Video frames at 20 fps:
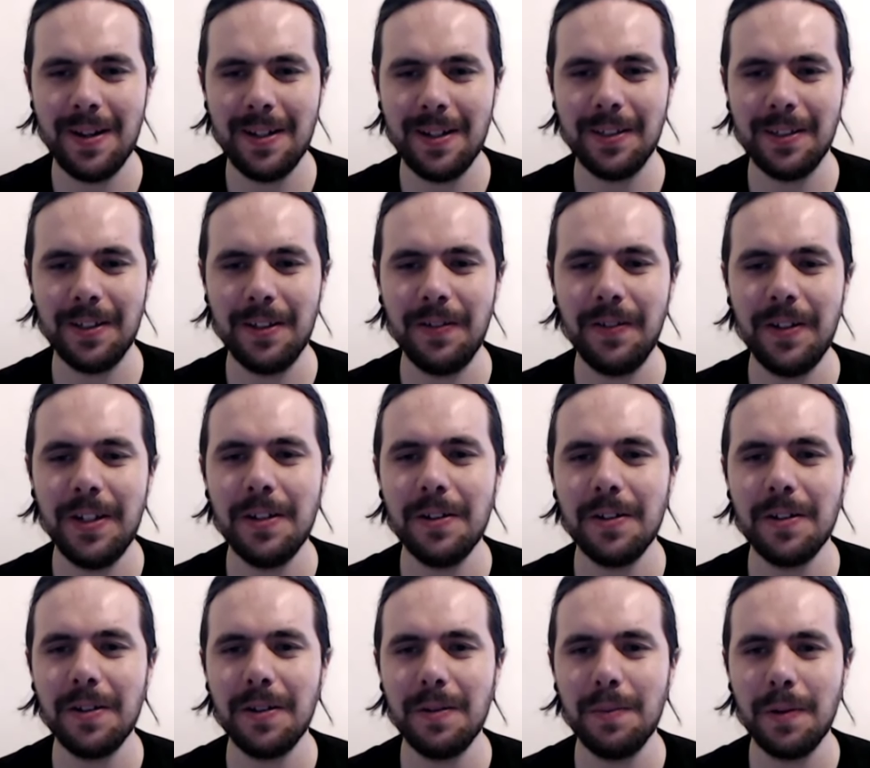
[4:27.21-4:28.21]
So for
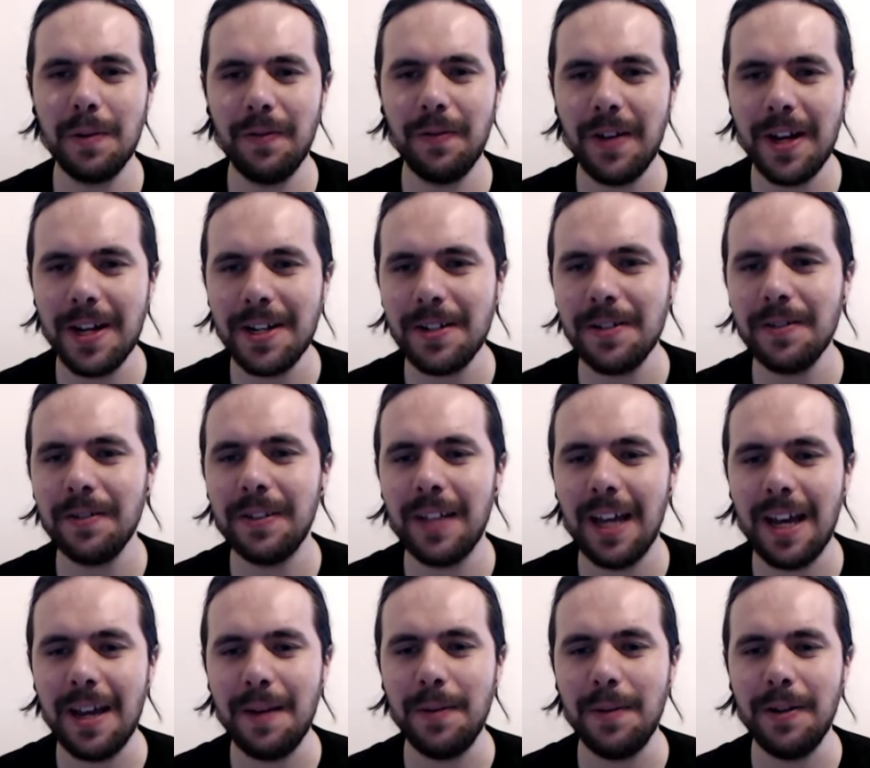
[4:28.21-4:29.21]
your professional
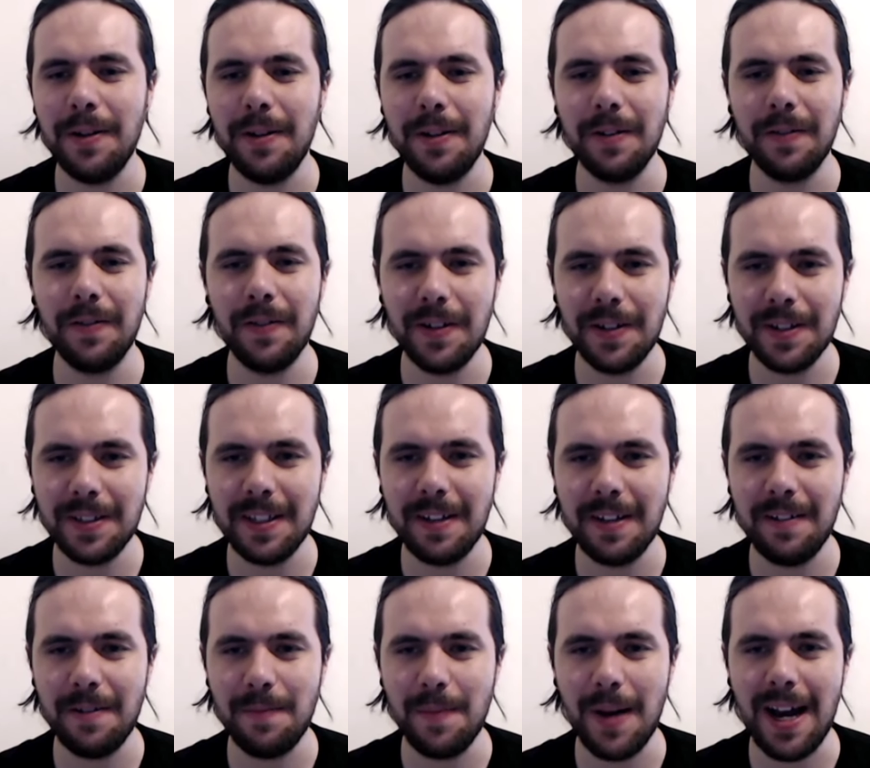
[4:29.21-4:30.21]
debut, your first
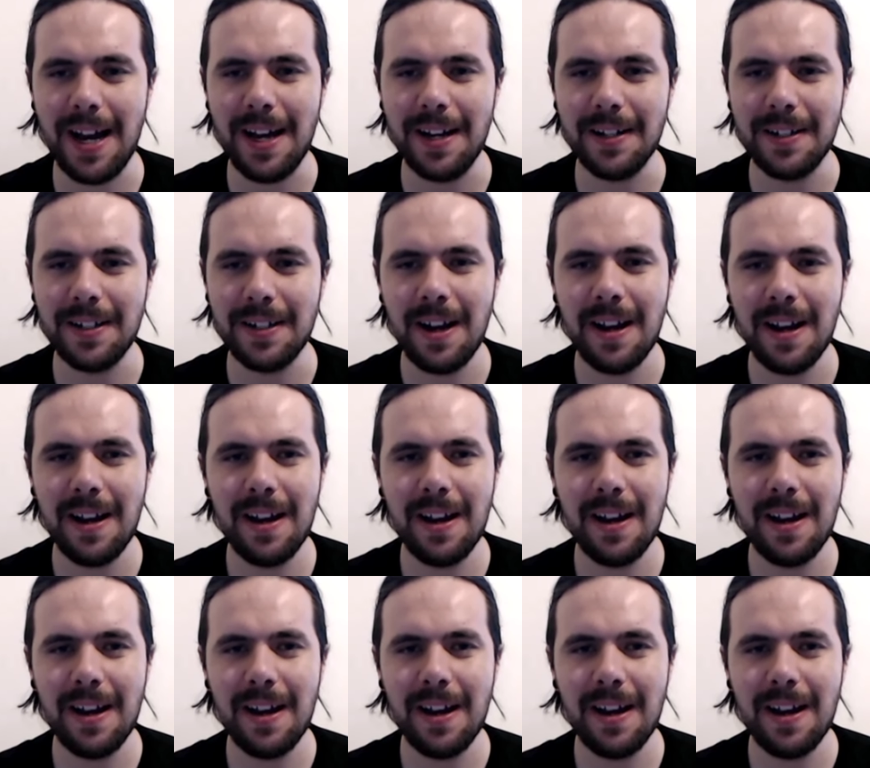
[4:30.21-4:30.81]
ever match,